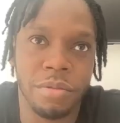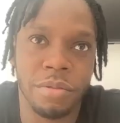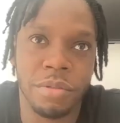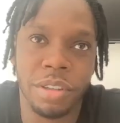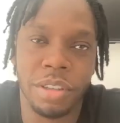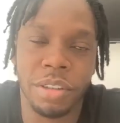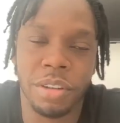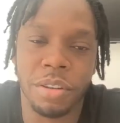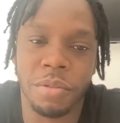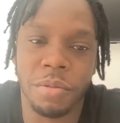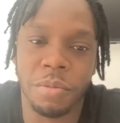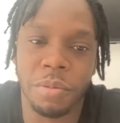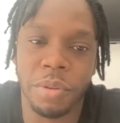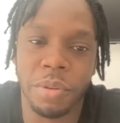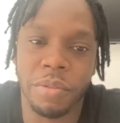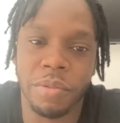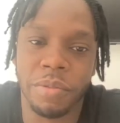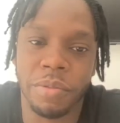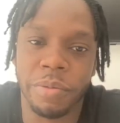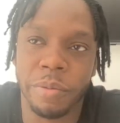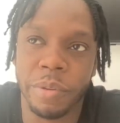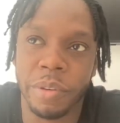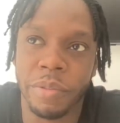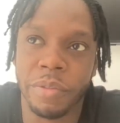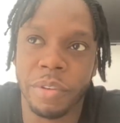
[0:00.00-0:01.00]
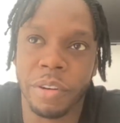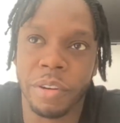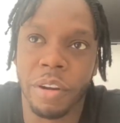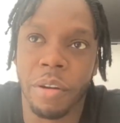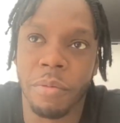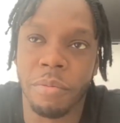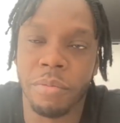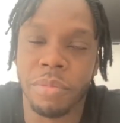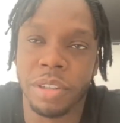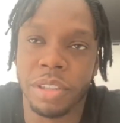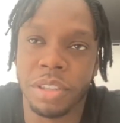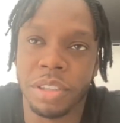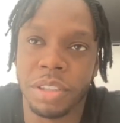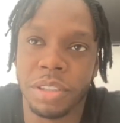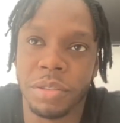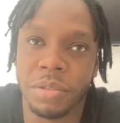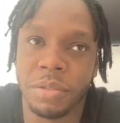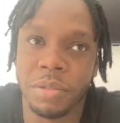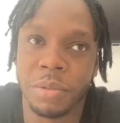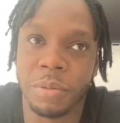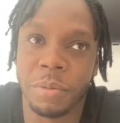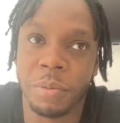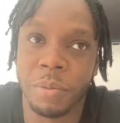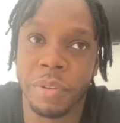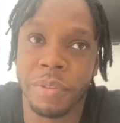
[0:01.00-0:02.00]
you know, we've accomplished
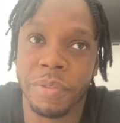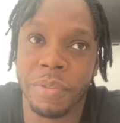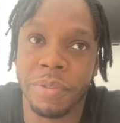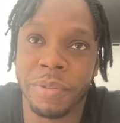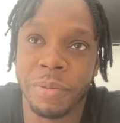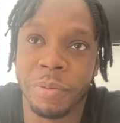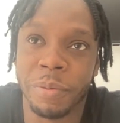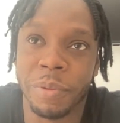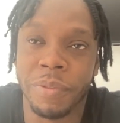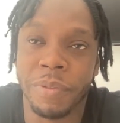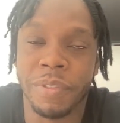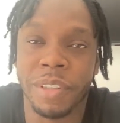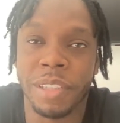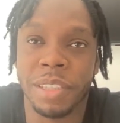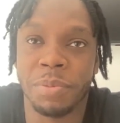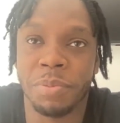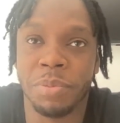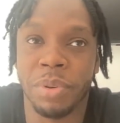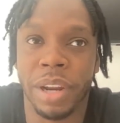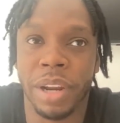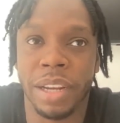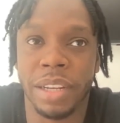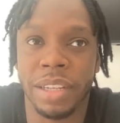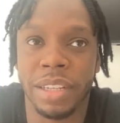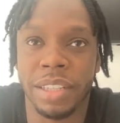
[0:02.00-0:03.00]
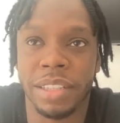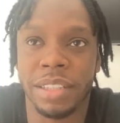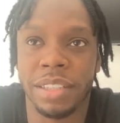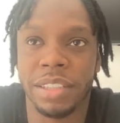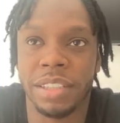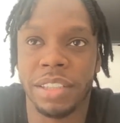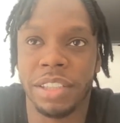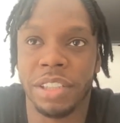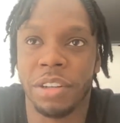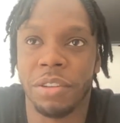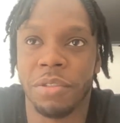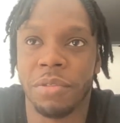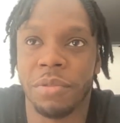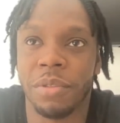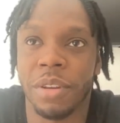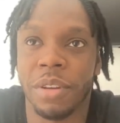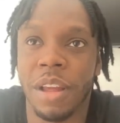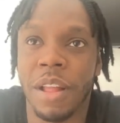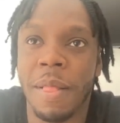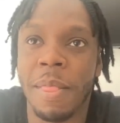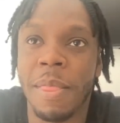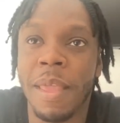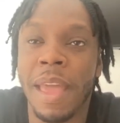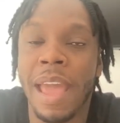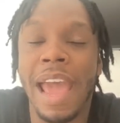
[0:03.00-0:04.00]
with this brand, and, you know,
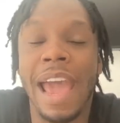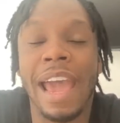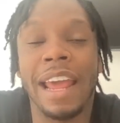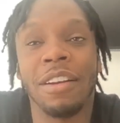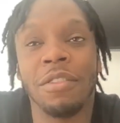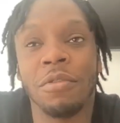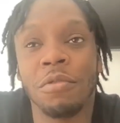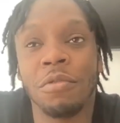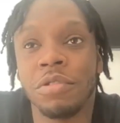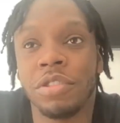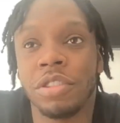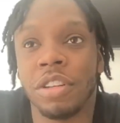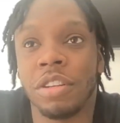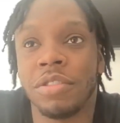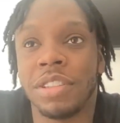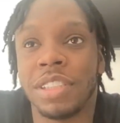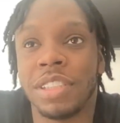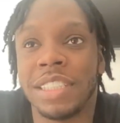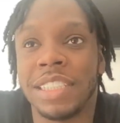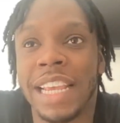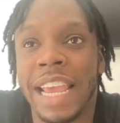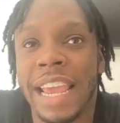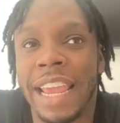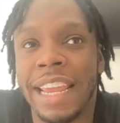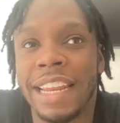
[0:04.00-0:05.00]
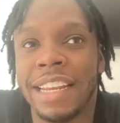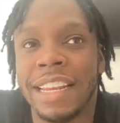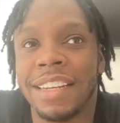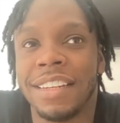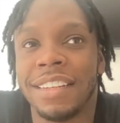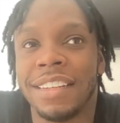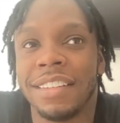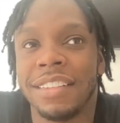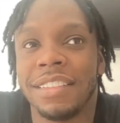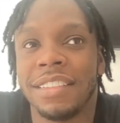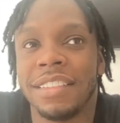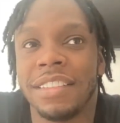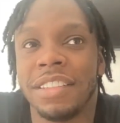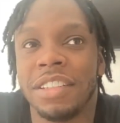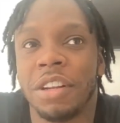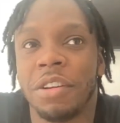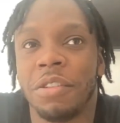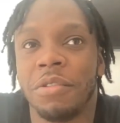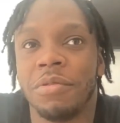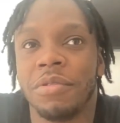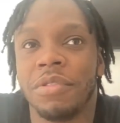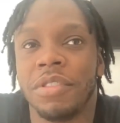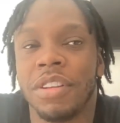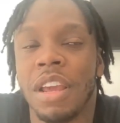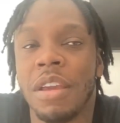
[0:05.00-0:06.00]
and also setting, you know,
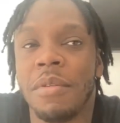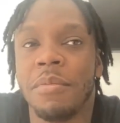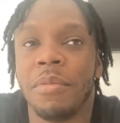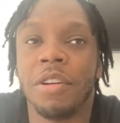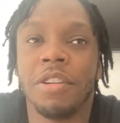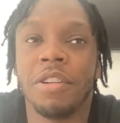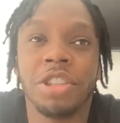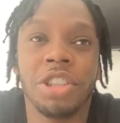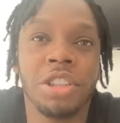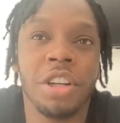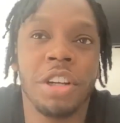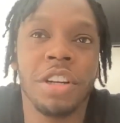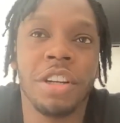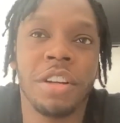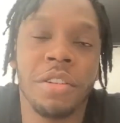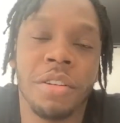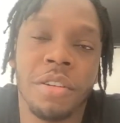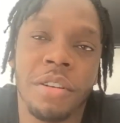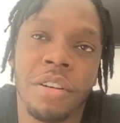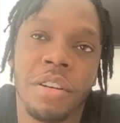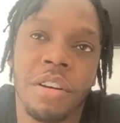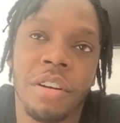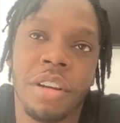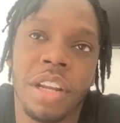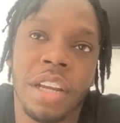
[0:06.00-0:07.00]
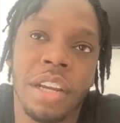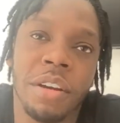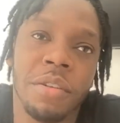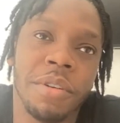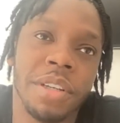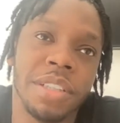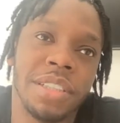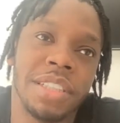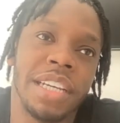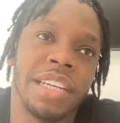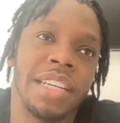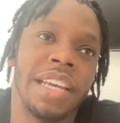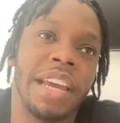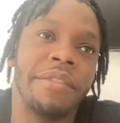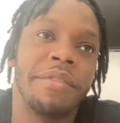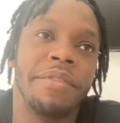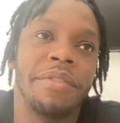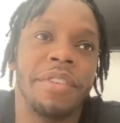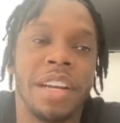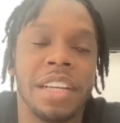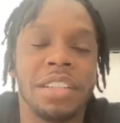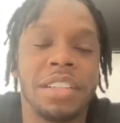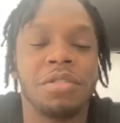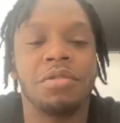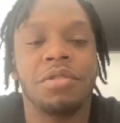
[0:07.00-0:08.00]
because, you know, that they always say everything
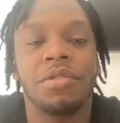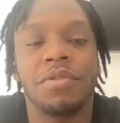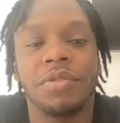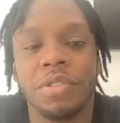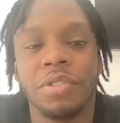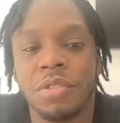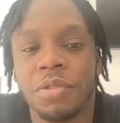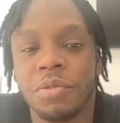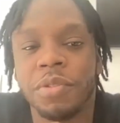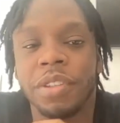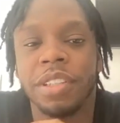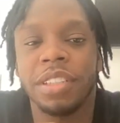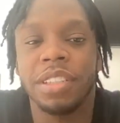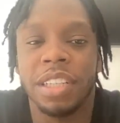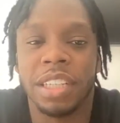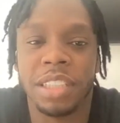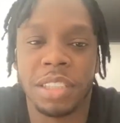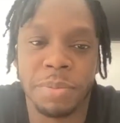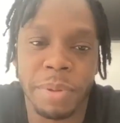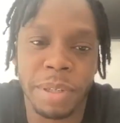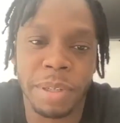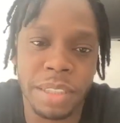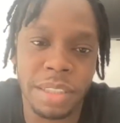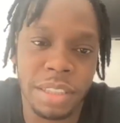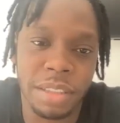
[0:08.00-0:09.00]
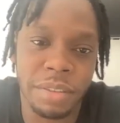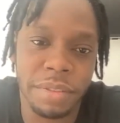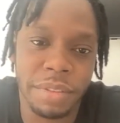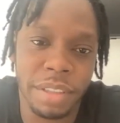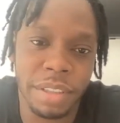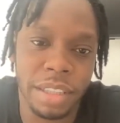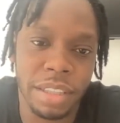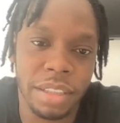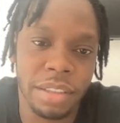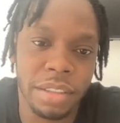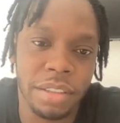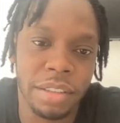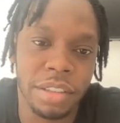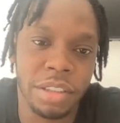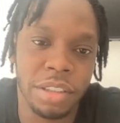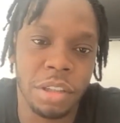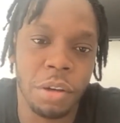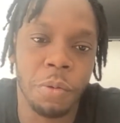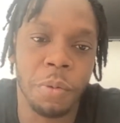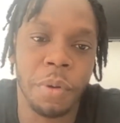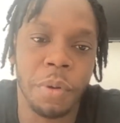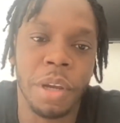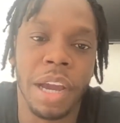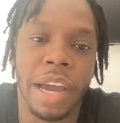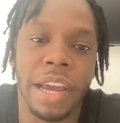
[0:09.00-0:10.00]
that's good for you is always expensive, isn't it? So
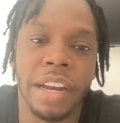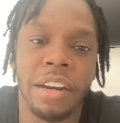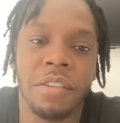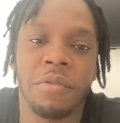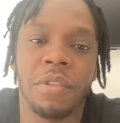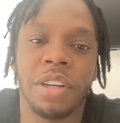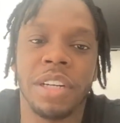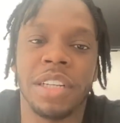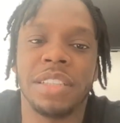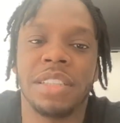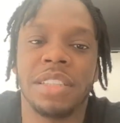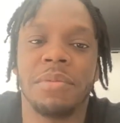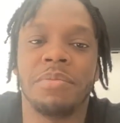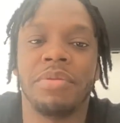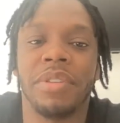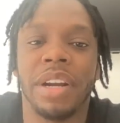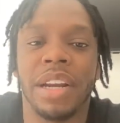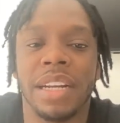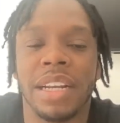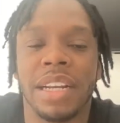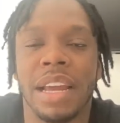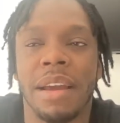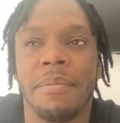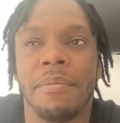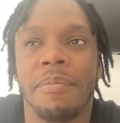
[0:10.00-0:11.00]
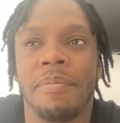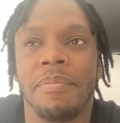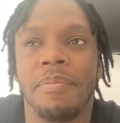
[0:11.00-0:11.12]
we kind of wanted to break that